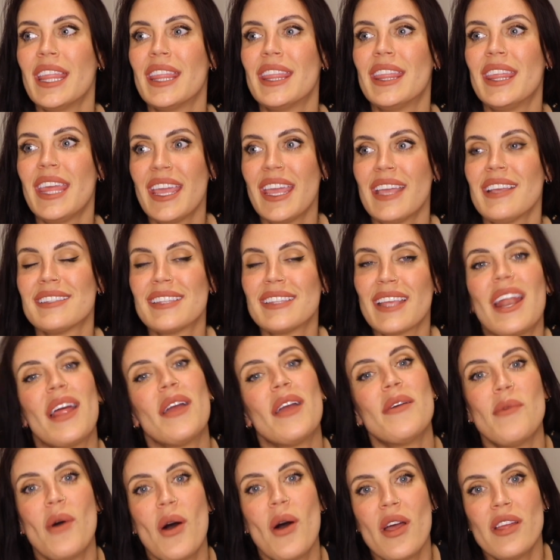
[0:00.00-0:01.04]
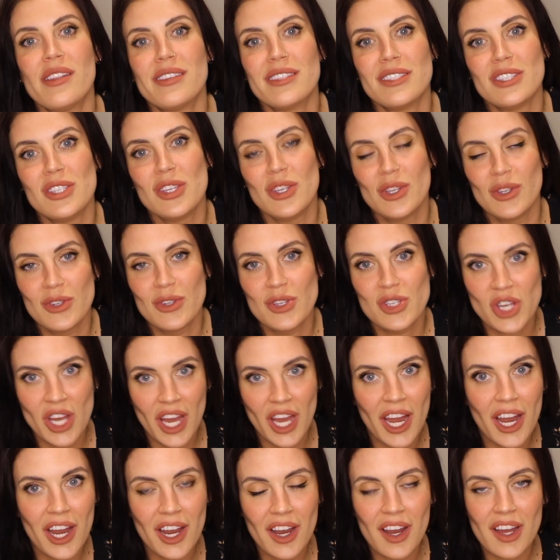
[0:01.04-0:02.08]
things that I want to
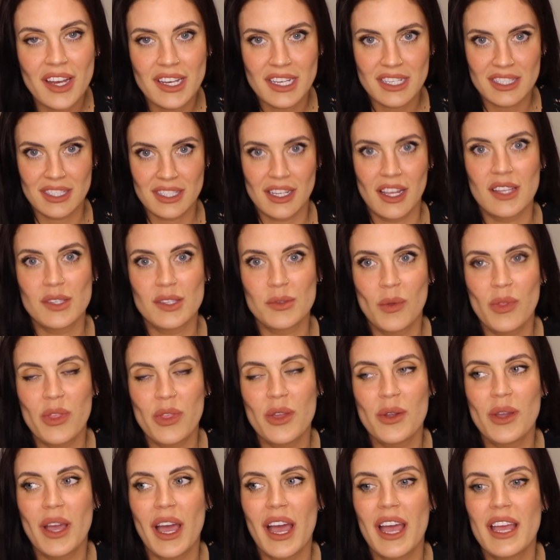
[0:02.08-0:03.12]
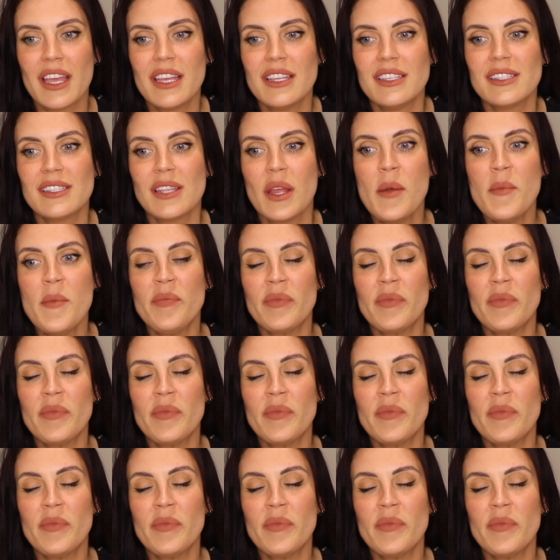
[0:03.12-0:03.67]
share and discuss with you guys.